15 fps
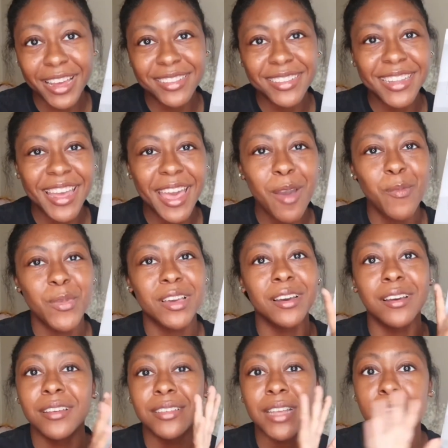next to that
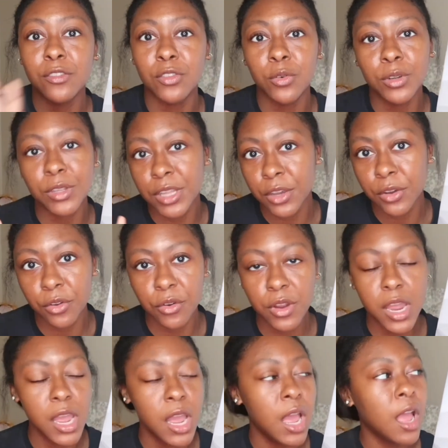because i totally
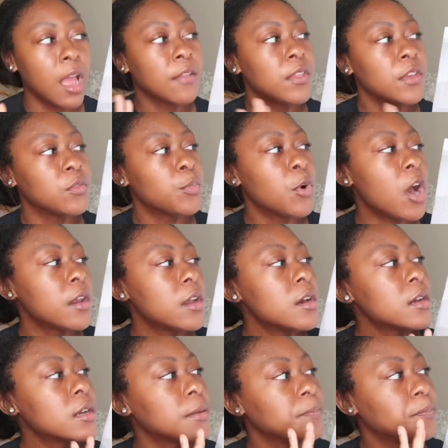agree this
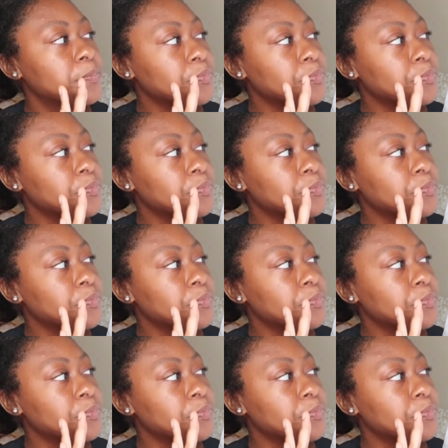product